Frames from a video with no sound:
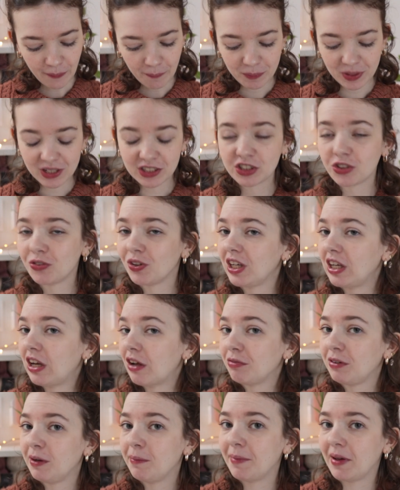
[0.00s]
but it's a really
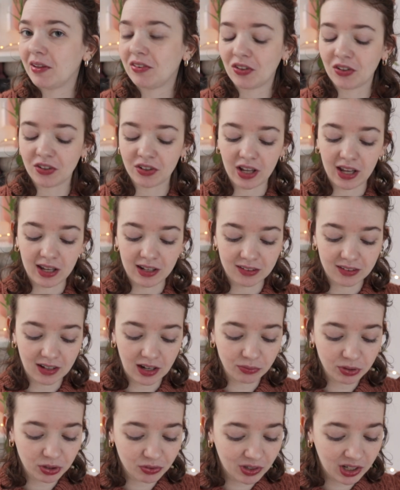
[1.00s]
lovely pattern, and
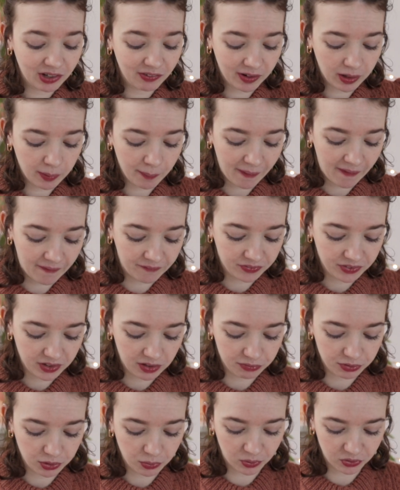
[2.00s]
I would really recommend
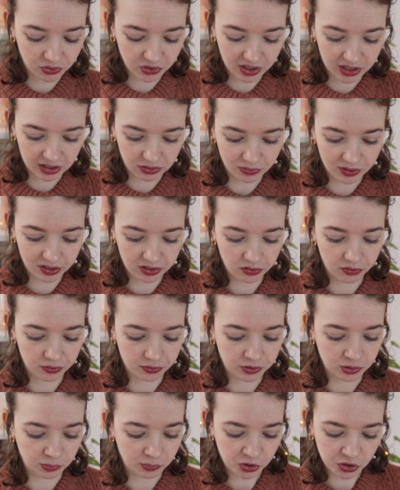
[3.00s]
if you want to get rid
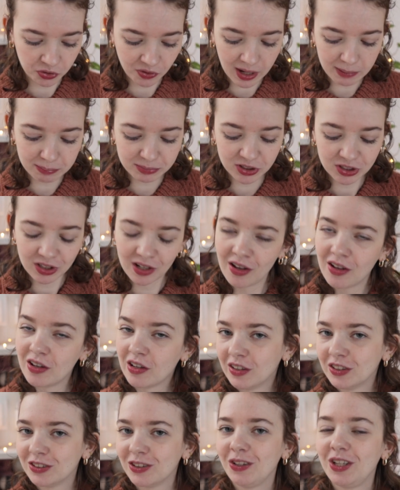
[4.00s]
of some scraps.
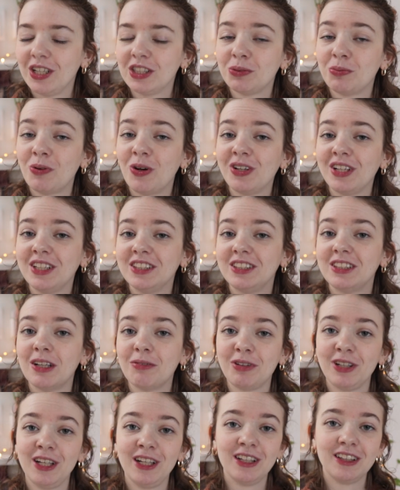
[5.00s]
So this one is
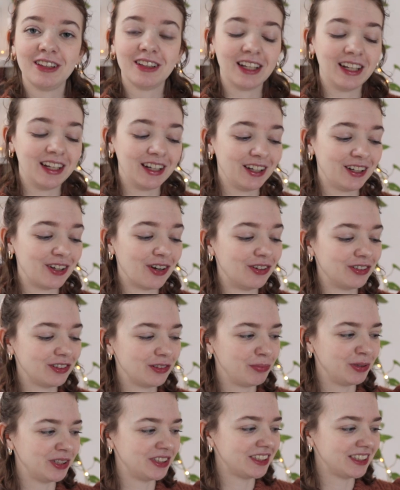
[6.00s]
definitely going
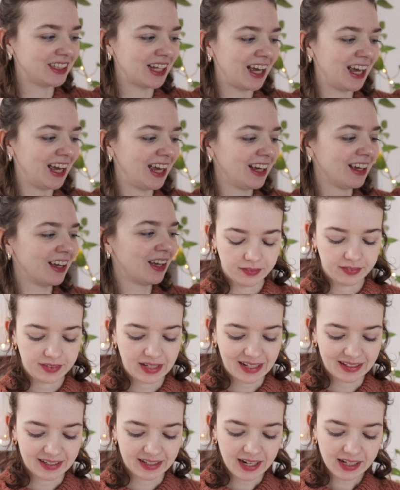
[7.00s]
to be staying.
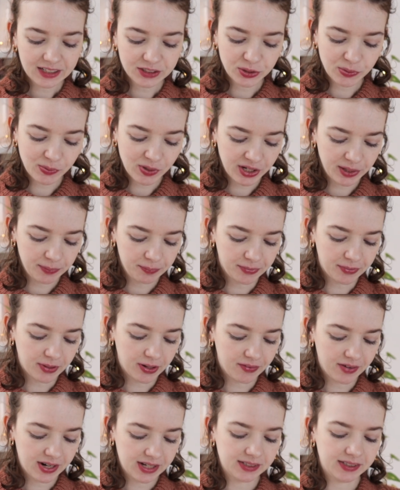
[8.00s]
Then the next work in
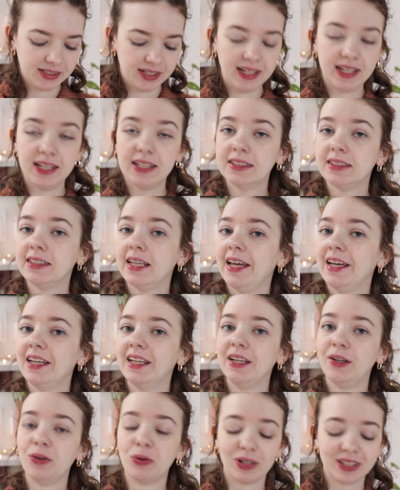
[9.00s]
progress is a
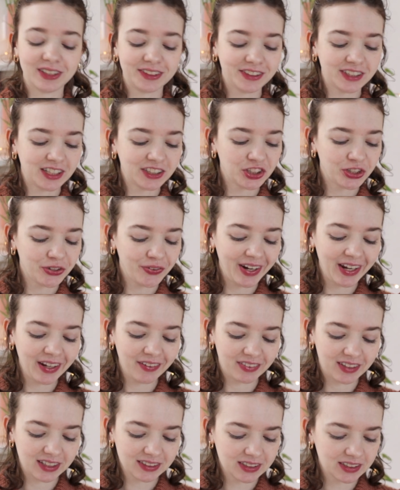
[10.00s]
little accessory.
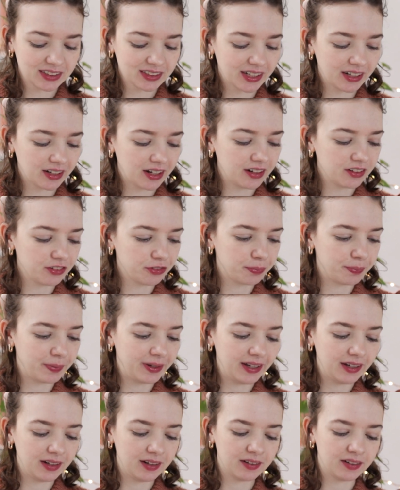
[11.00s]
This has kind of
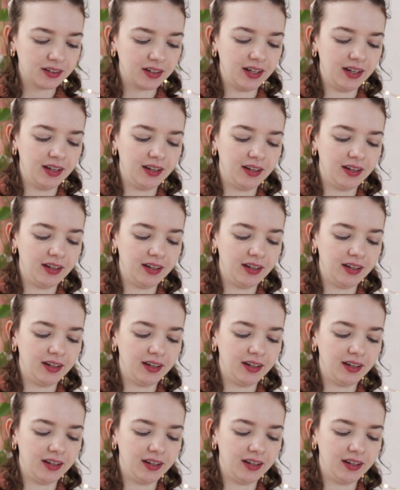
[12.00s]
been